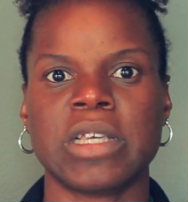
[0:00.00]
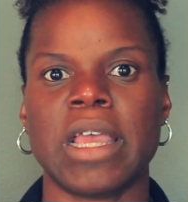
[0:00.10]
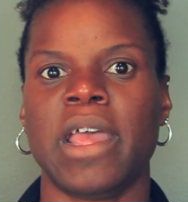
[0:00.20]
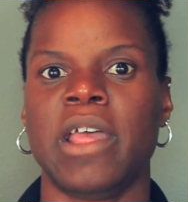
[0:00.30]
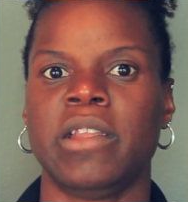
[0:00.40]

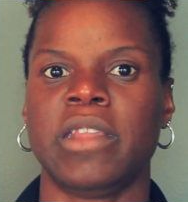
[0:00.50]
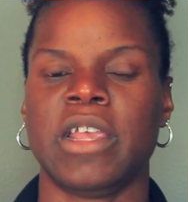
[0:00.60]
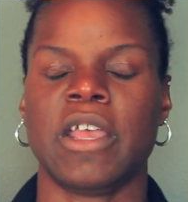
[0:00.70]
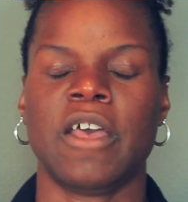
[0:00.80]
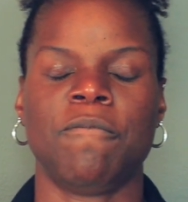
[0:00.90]
And
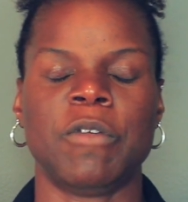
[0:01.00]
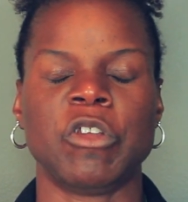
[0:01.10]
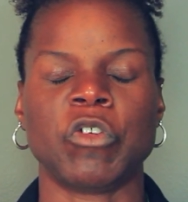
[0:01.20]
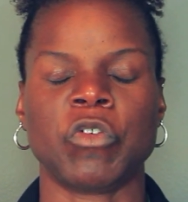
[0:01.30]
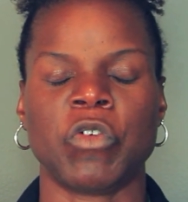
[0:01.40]
they have
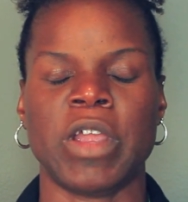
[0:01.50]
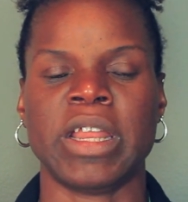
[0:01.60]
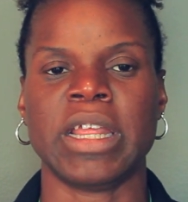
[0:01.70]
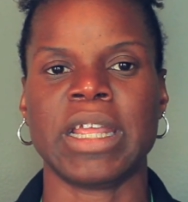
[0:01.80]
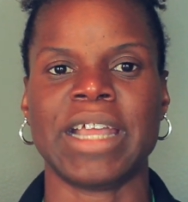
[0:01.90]
been
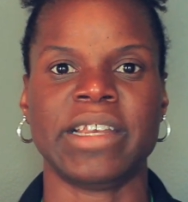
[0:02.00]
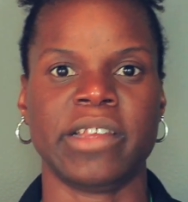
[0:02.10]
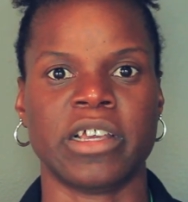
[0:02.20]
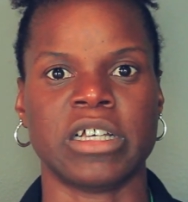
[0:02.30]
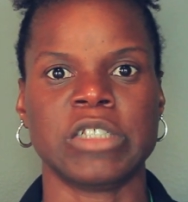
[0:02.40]
creating
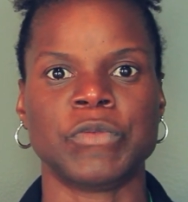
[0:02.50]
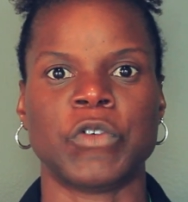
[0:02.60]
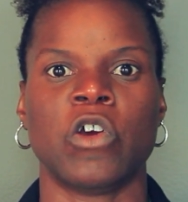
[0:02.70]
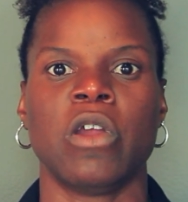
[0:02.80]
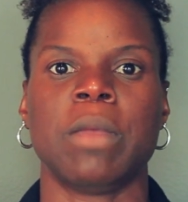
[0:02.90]
ideas
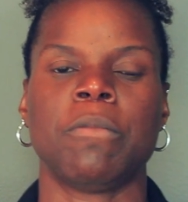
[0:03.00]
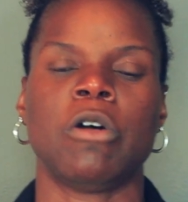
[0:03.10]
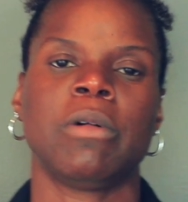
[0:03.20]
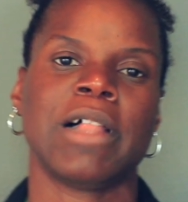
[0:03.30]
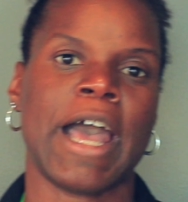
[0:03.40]
for a
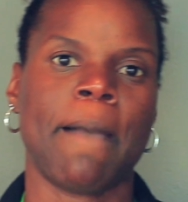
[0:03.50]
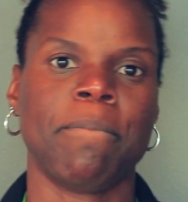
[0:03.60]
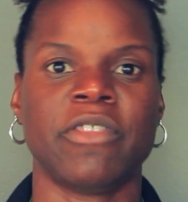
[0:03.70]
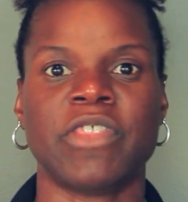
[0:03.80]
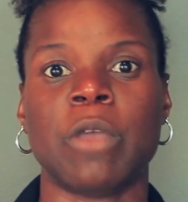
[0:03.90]
mobile app
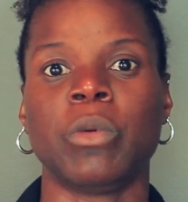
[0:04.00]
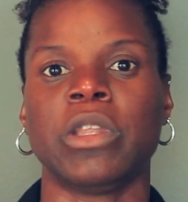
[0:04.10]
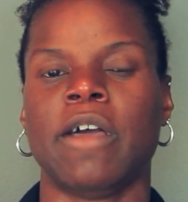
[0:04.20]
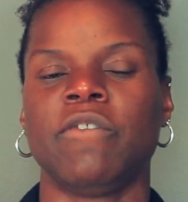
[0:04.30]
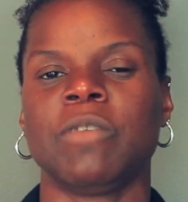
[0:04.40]
that they would
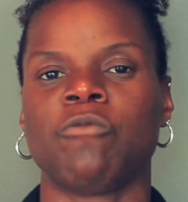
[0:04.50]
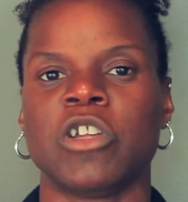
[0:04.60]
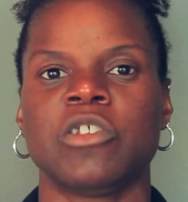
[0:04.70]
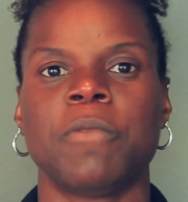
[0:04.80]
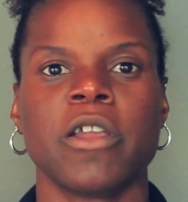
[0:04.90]
love to
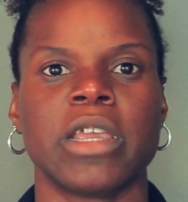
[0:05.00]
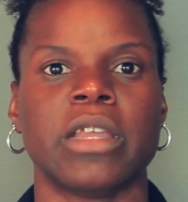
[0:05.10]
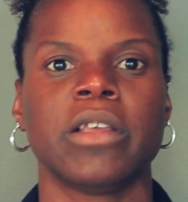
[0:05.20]
bring to market.